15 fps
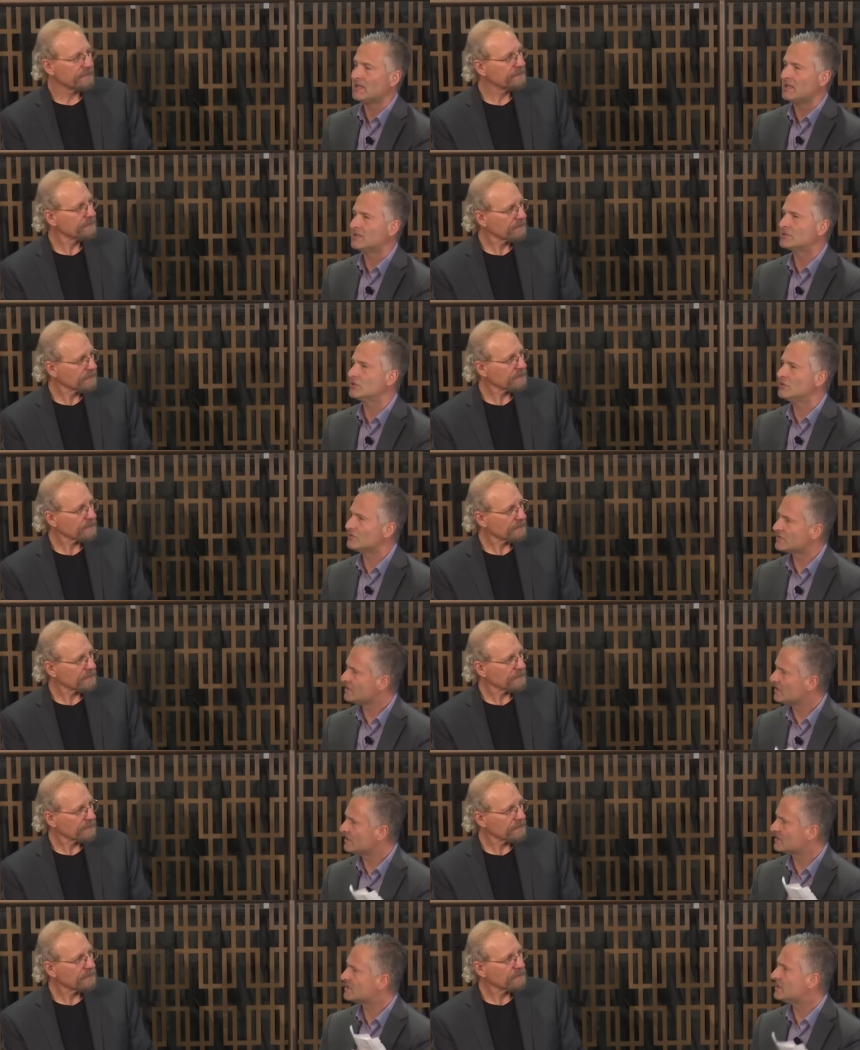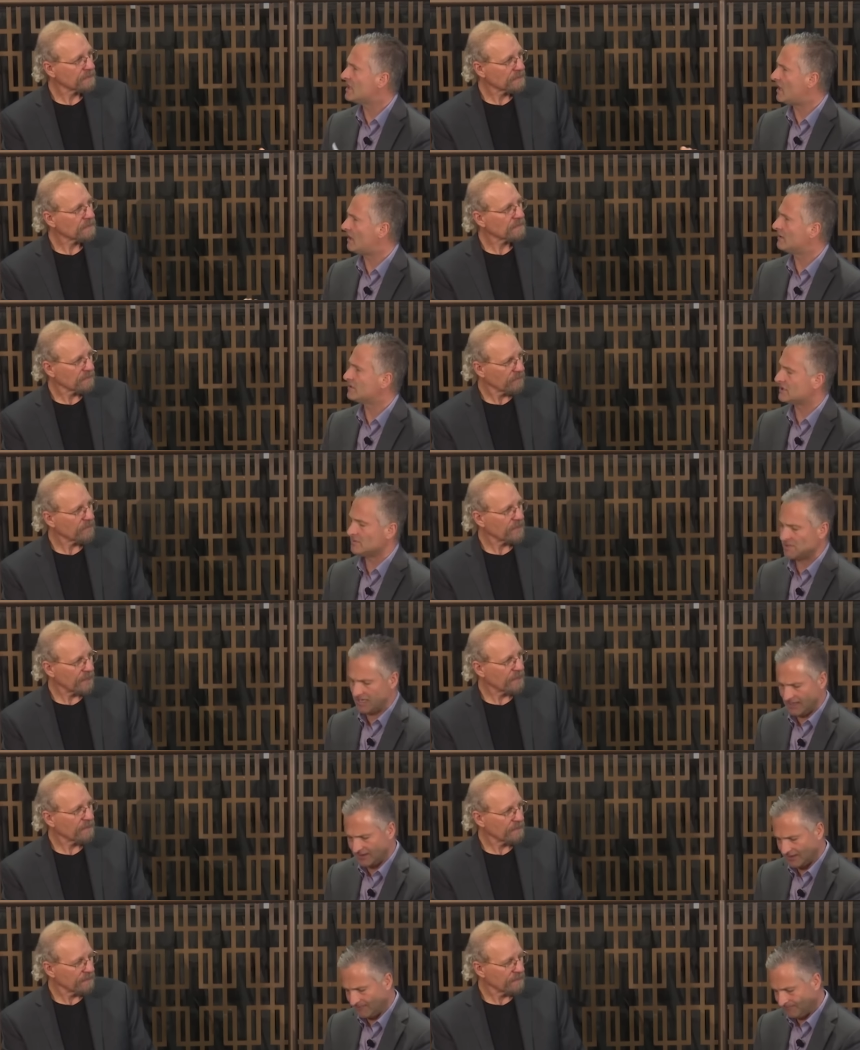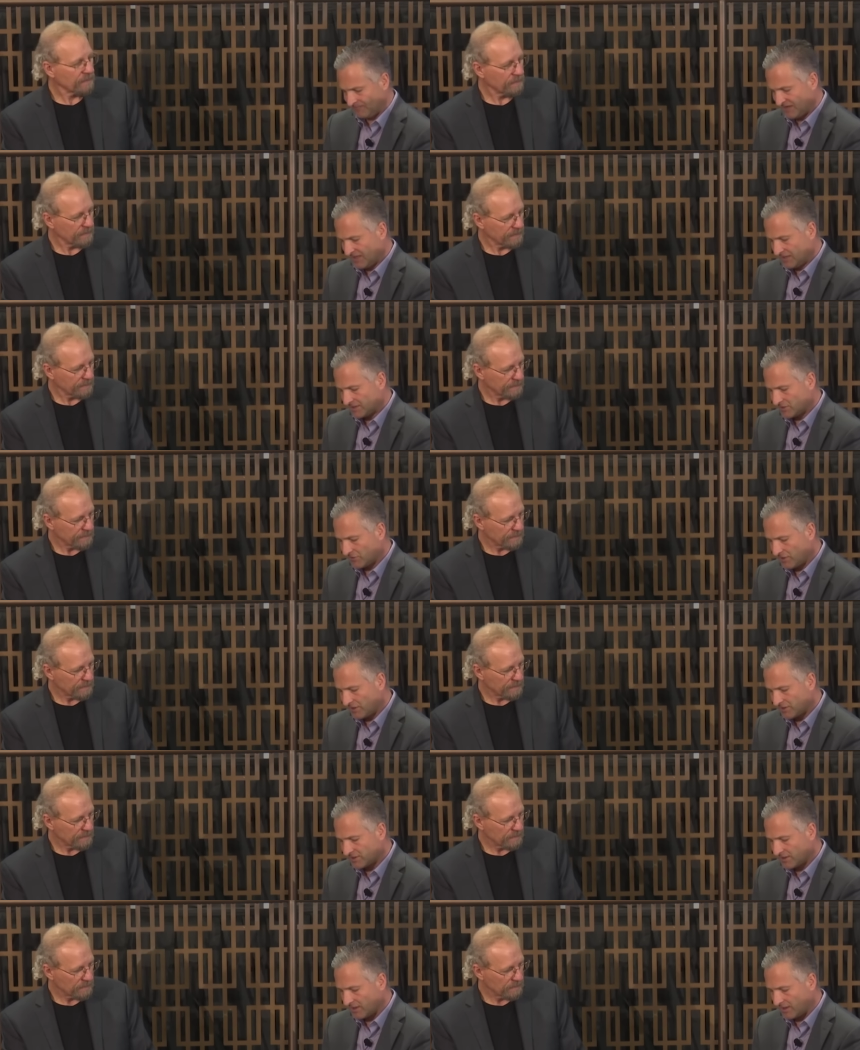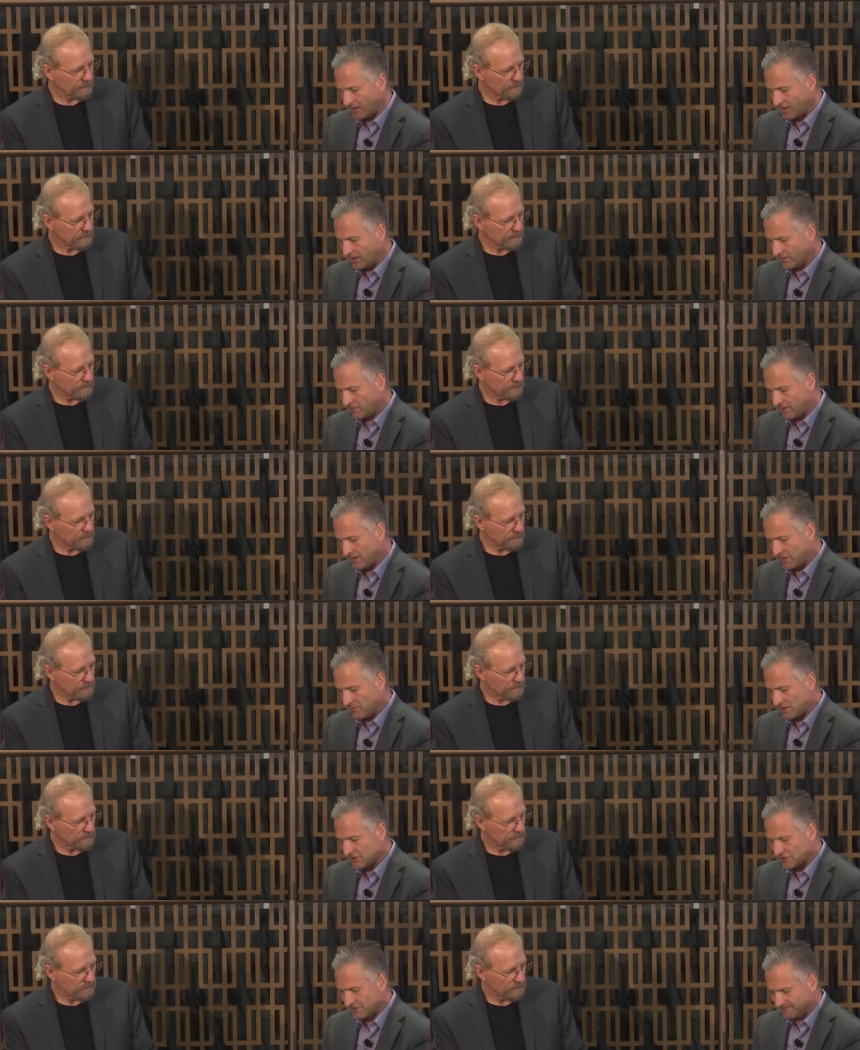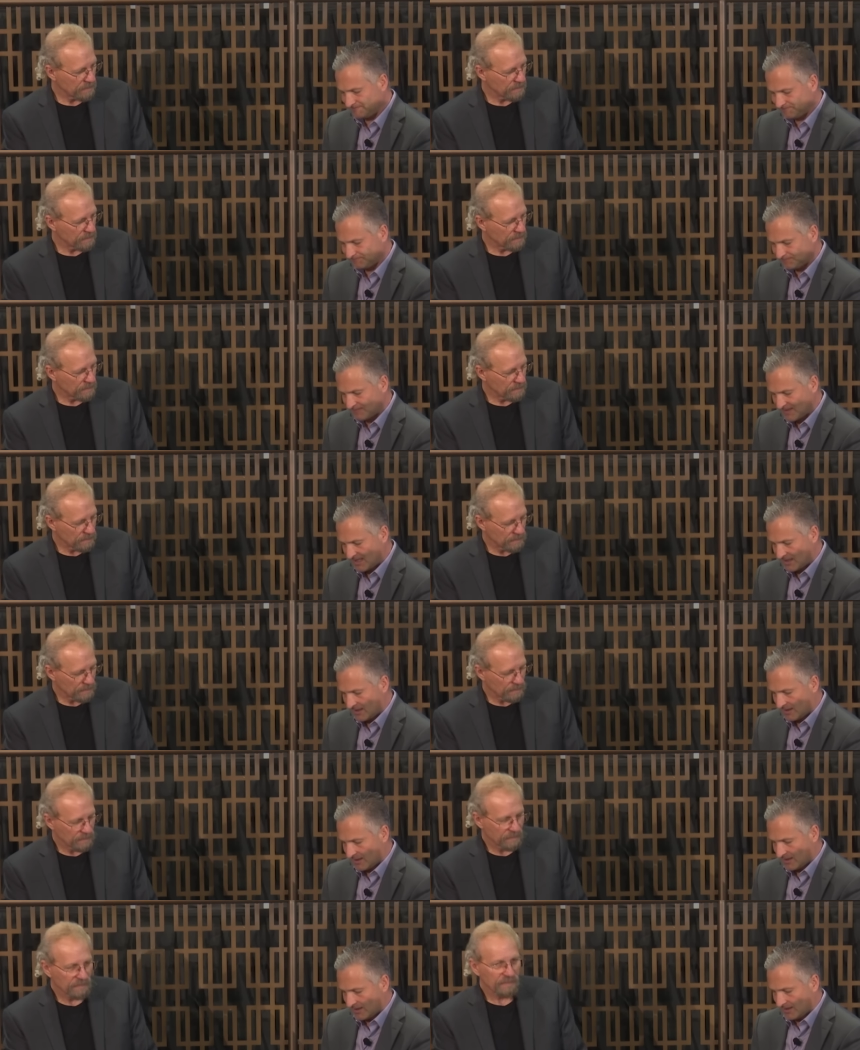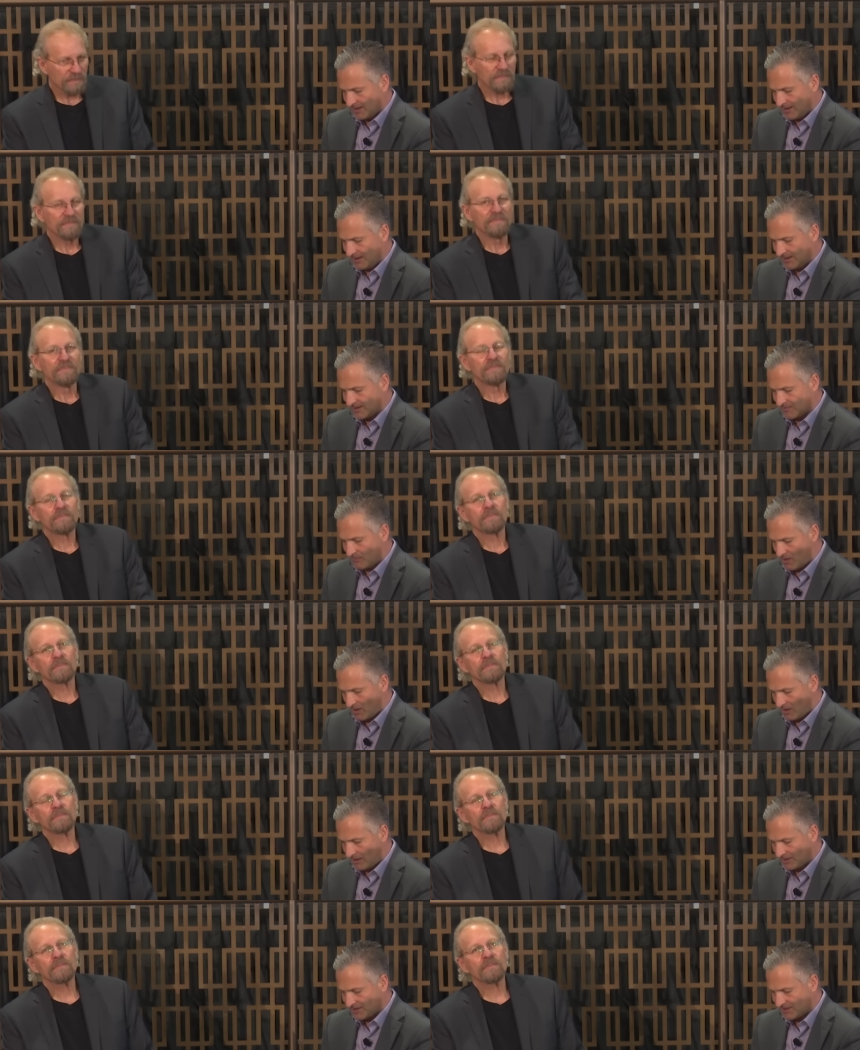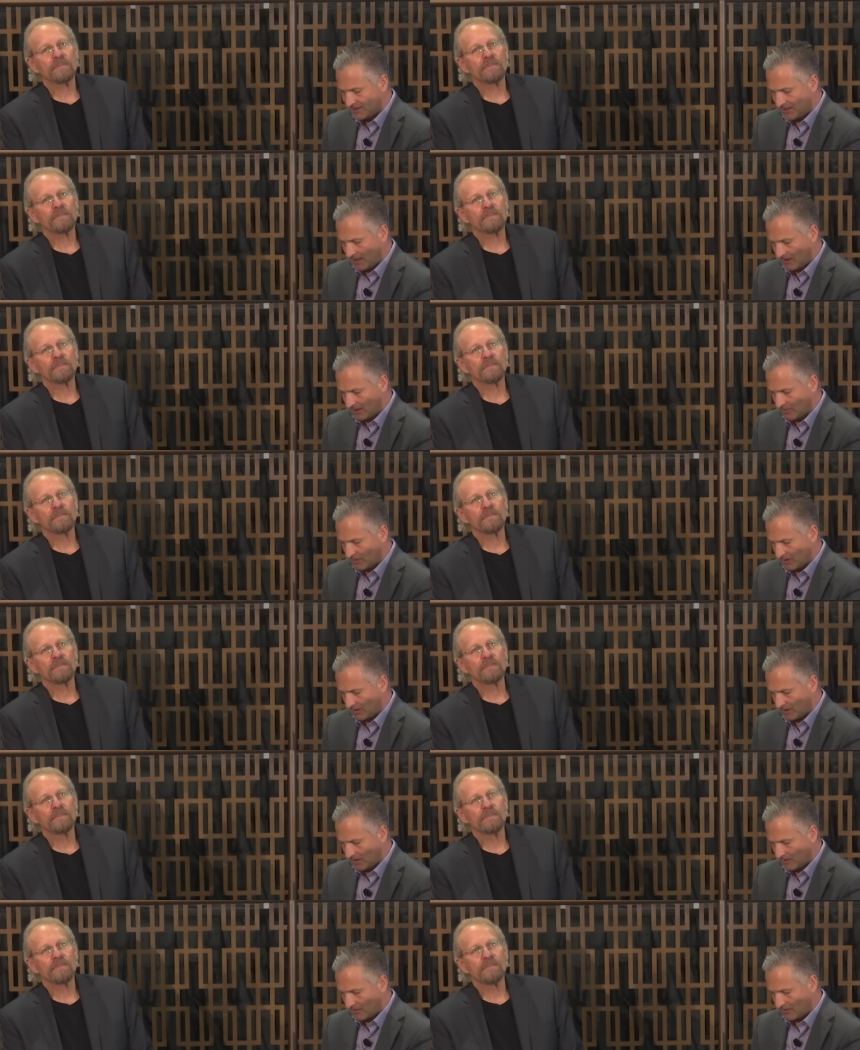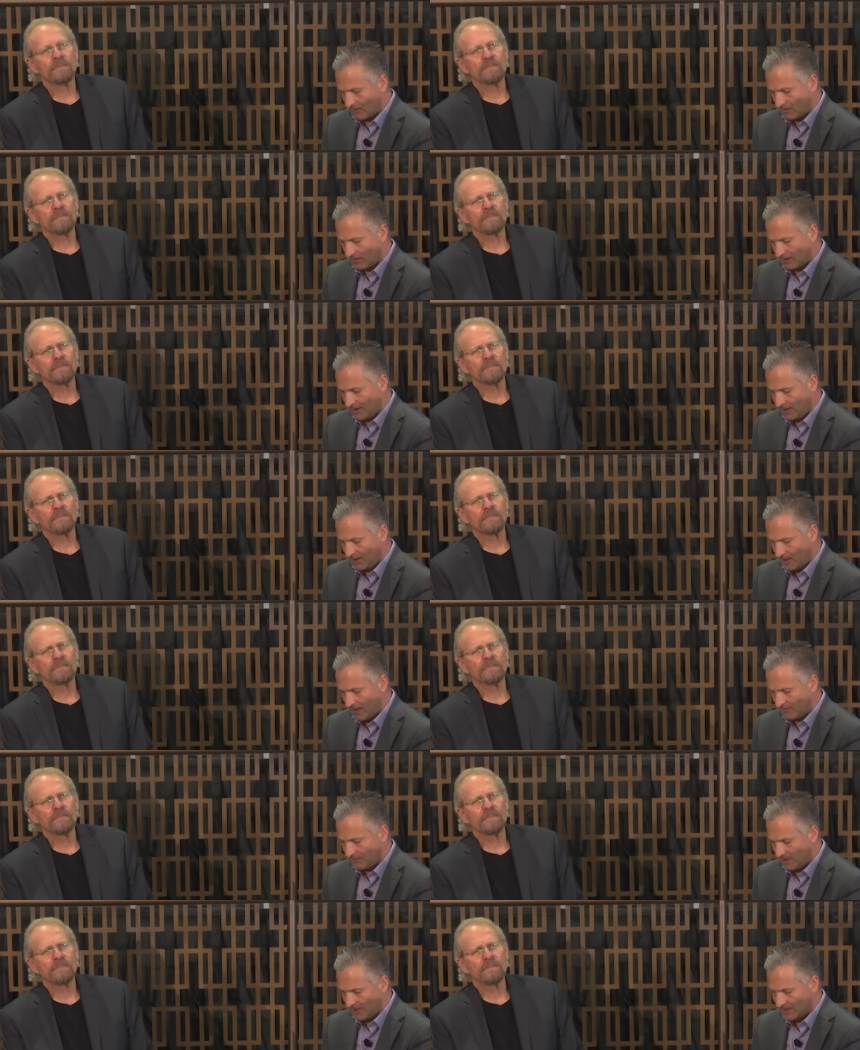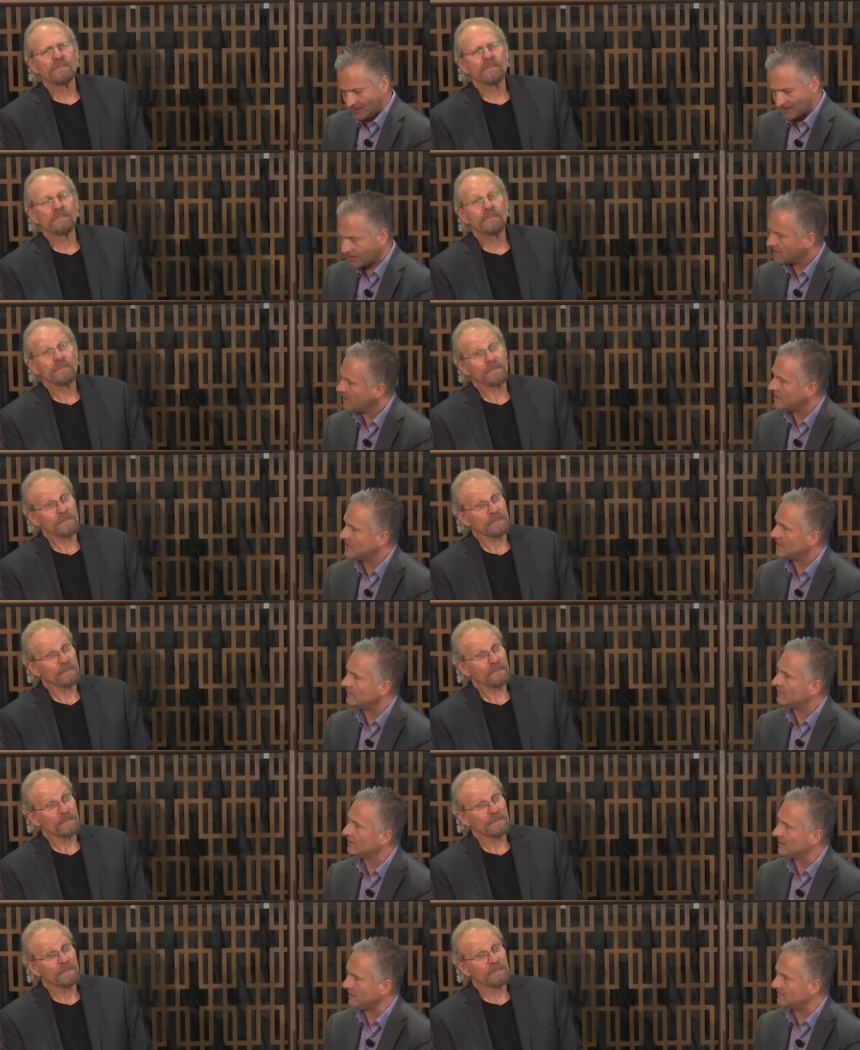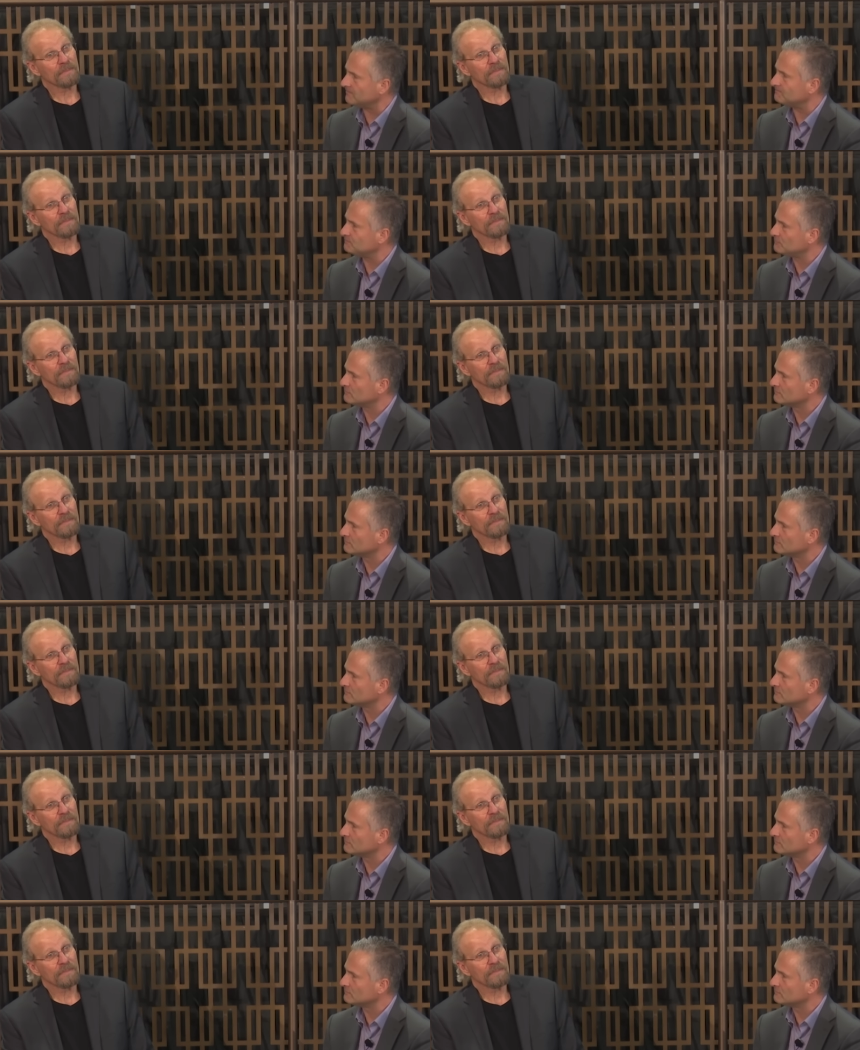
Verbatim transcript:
Speaker 1: And so you see this theology behind it. So here's a, a great question: Is Mark Zuckerberg or Elon Musk a Nephilim?